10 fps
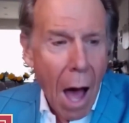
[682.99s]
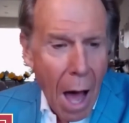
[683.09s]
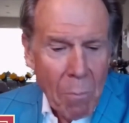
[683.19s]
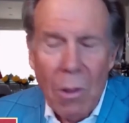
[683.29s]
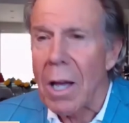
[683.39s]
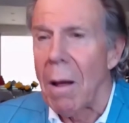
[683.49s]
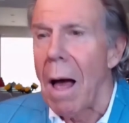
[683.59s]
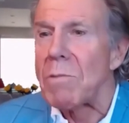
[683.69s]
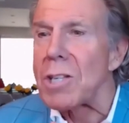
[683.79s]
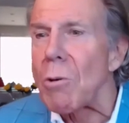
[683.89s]
I'm looking,
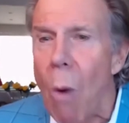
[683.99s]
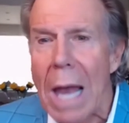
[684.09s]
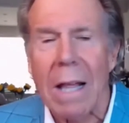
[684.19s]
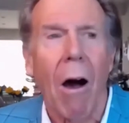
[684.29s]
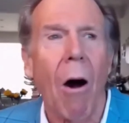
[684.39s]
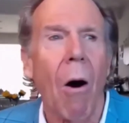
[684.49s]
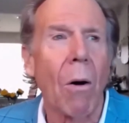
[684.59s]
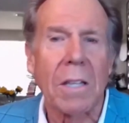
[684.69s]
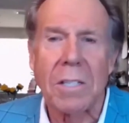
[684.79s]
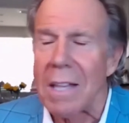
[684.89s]
I'm sweating,
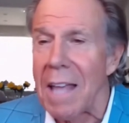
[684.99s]
holy.